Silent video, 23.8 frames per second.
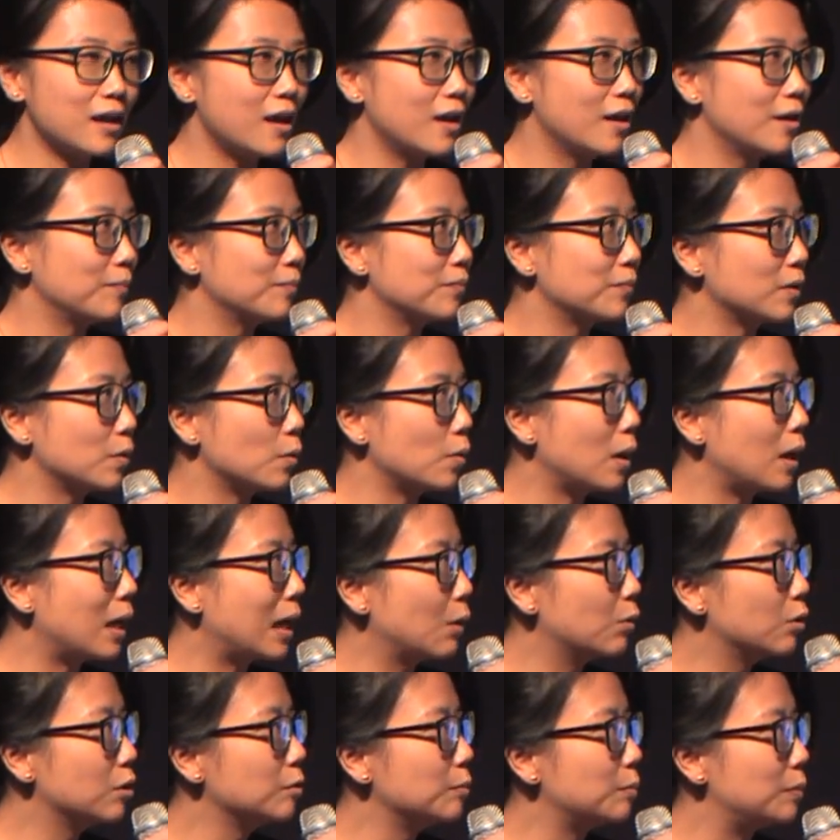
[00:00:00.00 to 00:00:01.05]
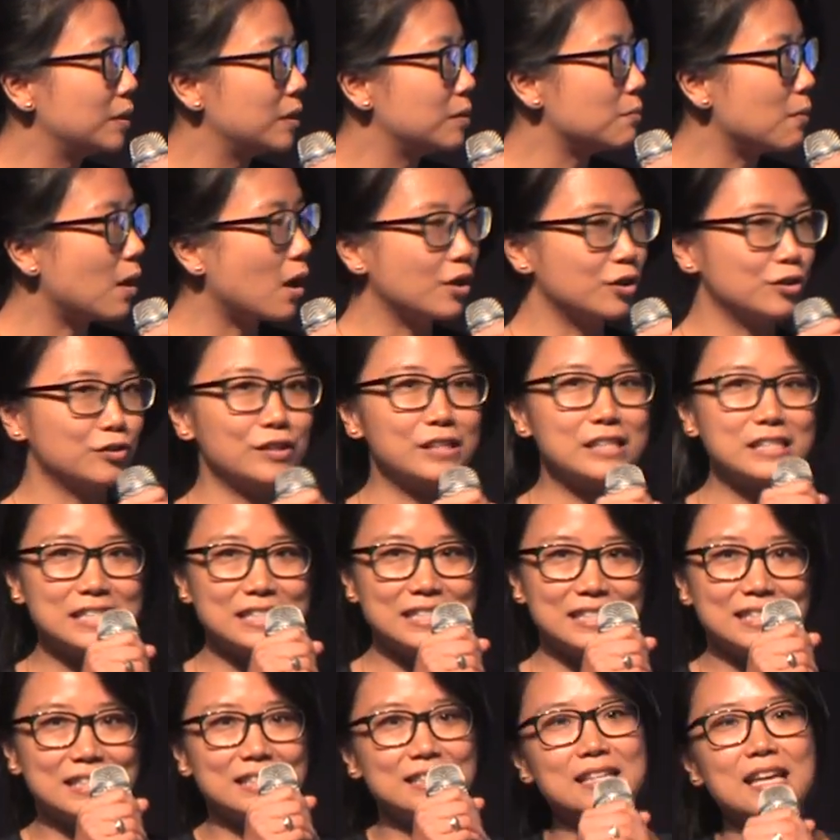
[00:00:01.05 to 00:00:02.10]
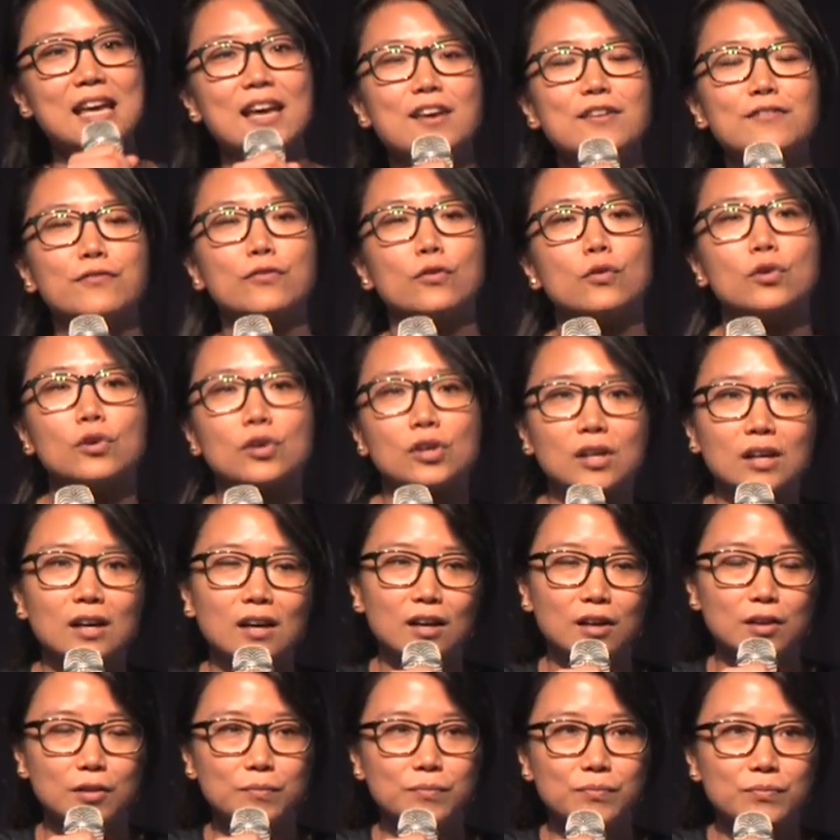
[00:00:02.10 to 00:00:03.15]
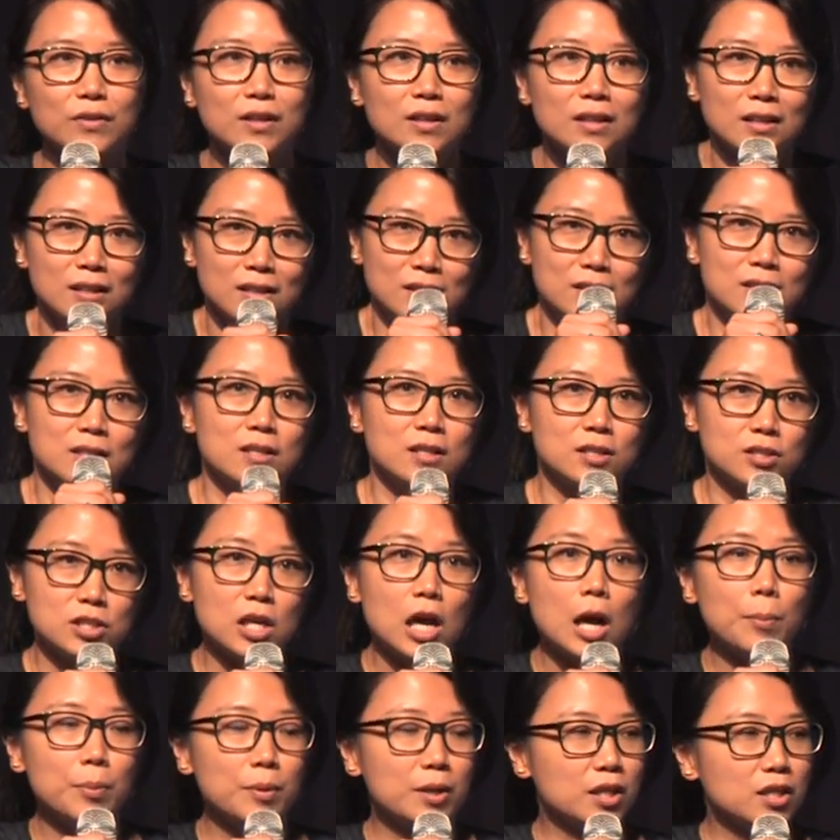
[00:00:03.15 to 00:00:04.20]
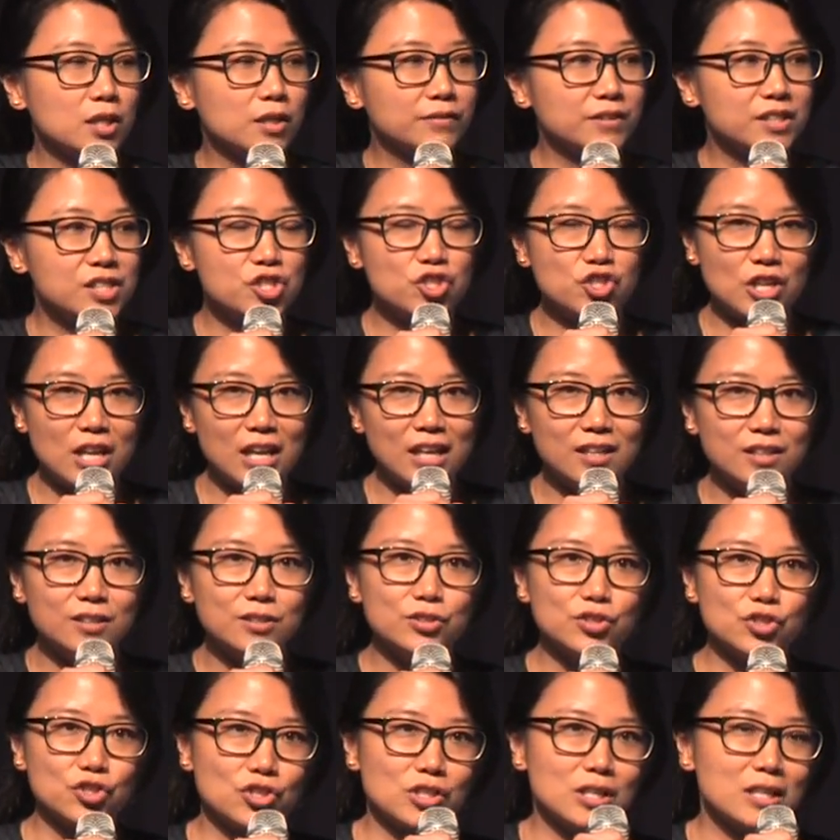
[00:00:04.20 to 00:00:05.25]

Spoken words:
I will be moderating today for the topic of exchange.